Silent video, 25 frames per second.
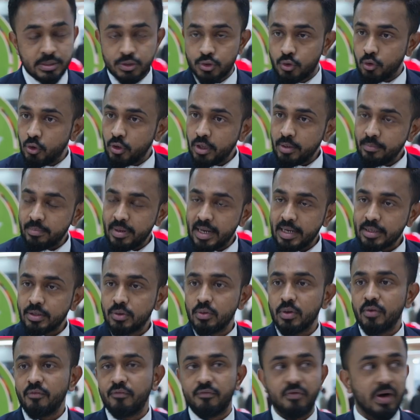is going back
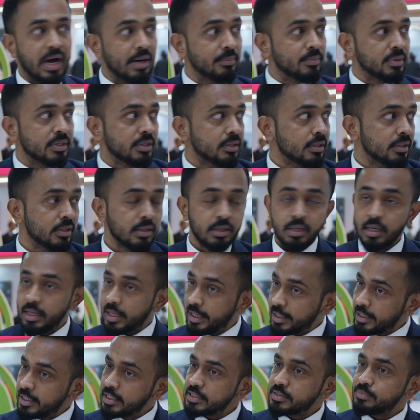to a farmer
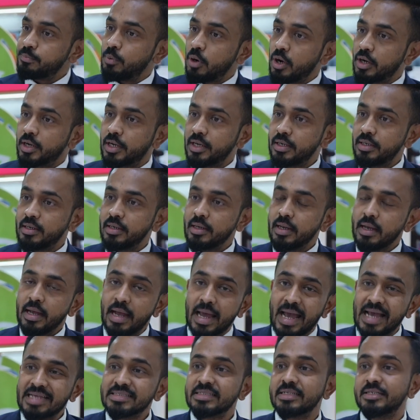in his pocket
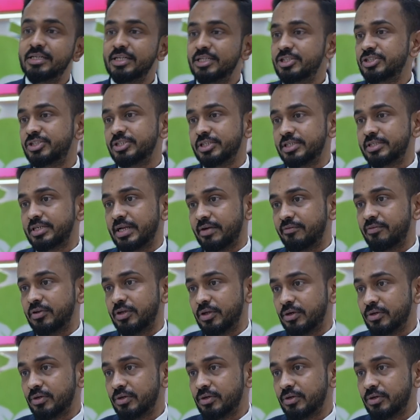as additional revenue.